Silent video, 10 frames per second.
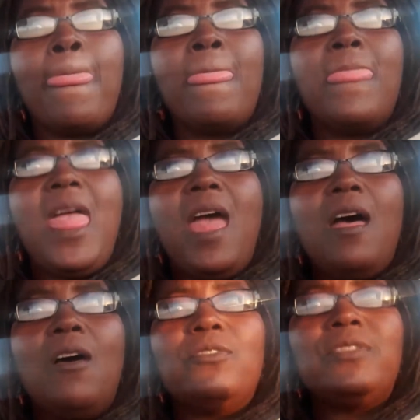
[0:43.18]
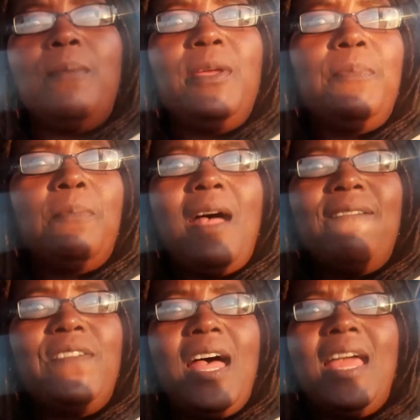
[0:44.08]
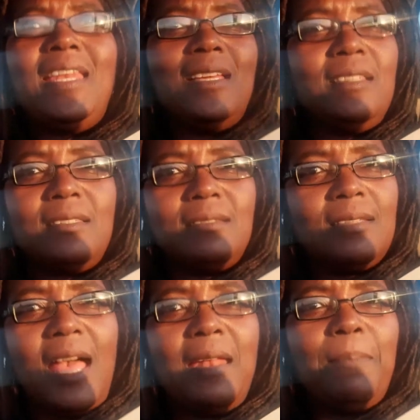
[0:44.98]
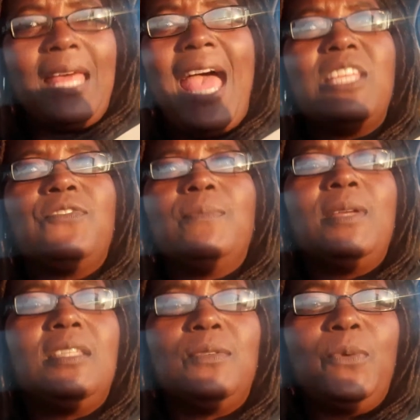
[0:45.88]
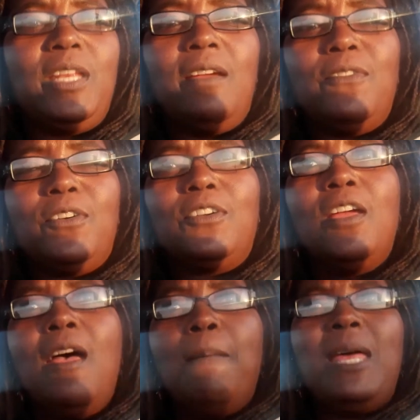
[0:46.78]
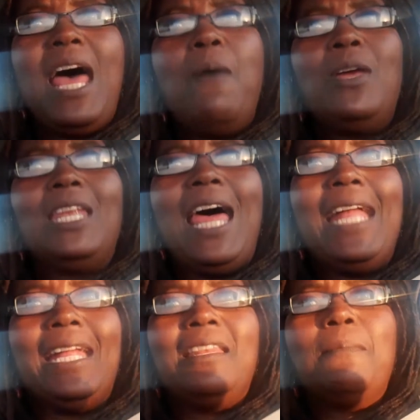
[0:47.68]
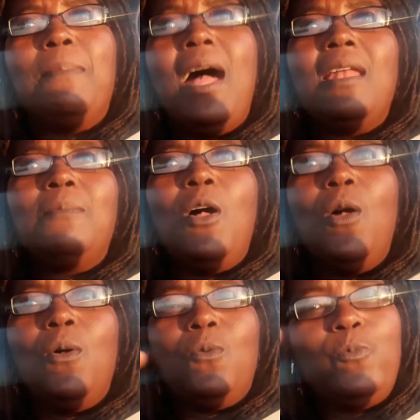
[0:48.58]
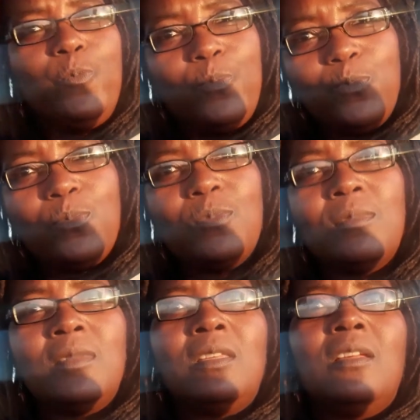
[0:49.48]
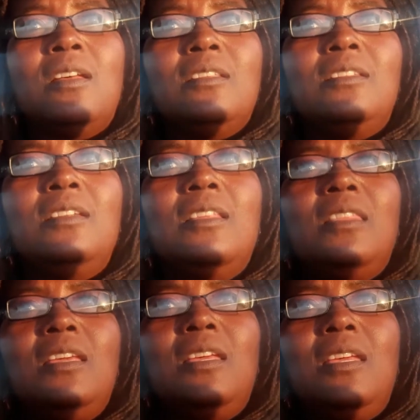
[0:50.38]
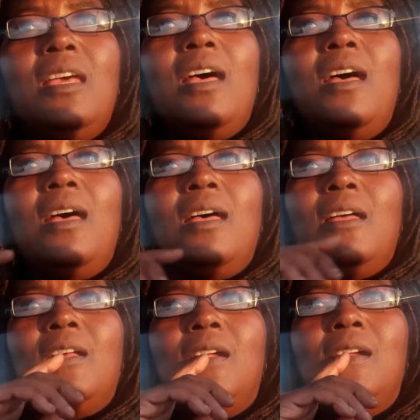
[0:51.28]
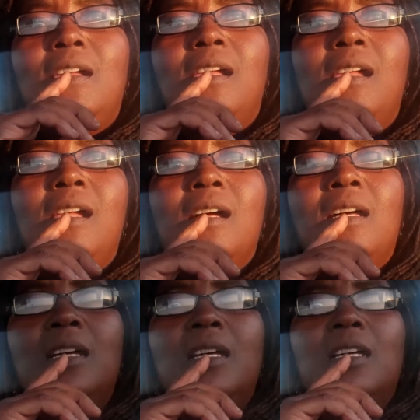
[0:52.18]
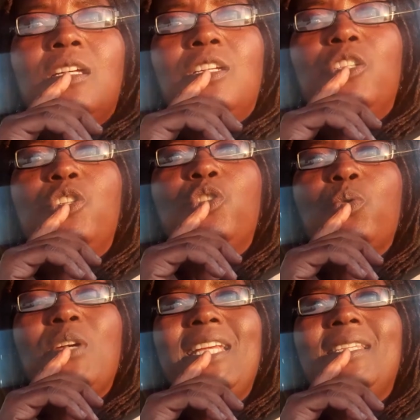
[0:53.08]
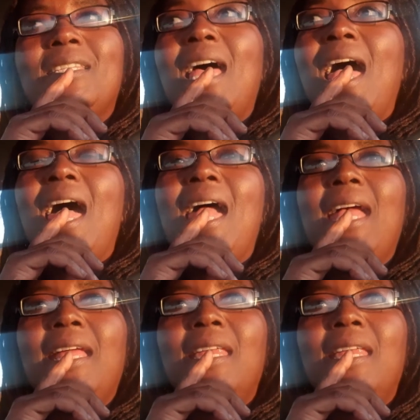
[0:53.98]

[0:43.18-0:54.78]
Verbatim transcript: Now, some people might find this kind of blasphemous or whatever, but I would liken the bottom hoe to the uh, street side